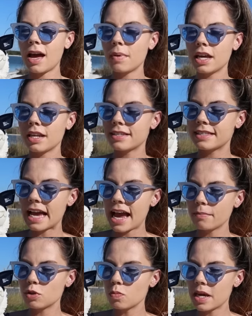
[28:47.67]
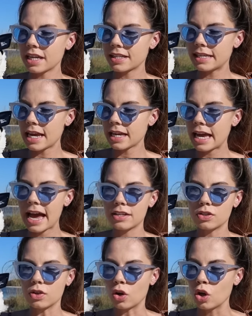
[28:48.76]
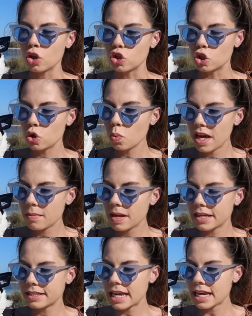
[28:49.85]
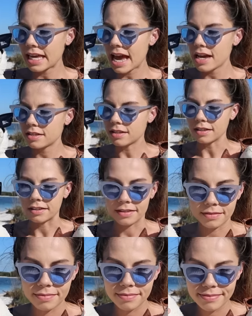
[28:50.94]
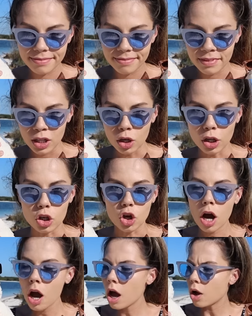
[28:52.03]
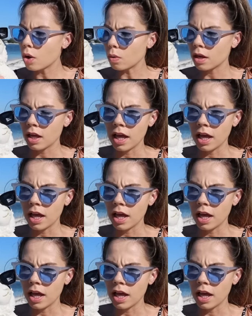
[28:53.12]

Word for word: Llama, it is time to make a sand castle. Do you want to make a sand castle? No,